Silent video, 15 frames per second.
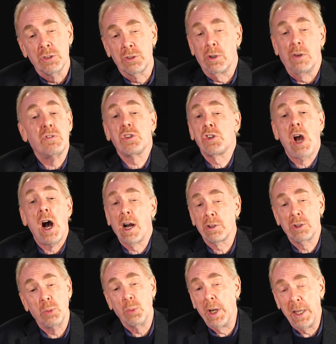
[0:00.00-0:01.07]
sort of
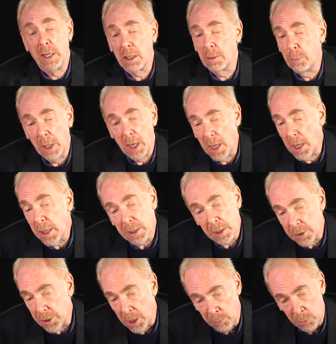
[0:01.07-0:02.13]
shocked awake by
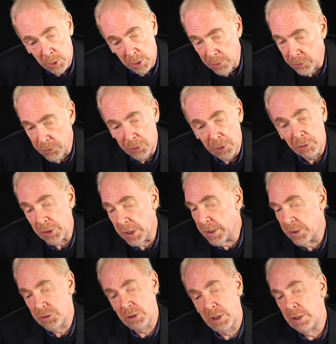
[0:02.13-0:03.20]
a number of
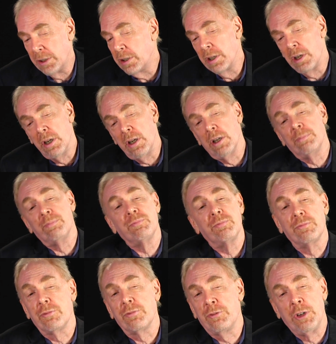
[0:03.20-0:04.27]
events and
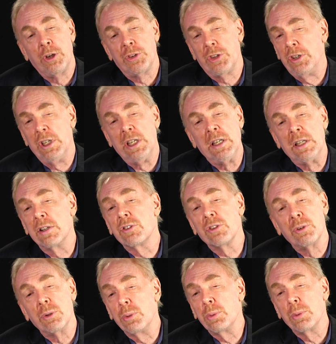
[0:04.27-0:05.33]
felt the need
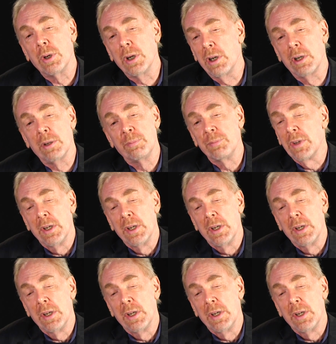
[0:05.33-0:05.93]
to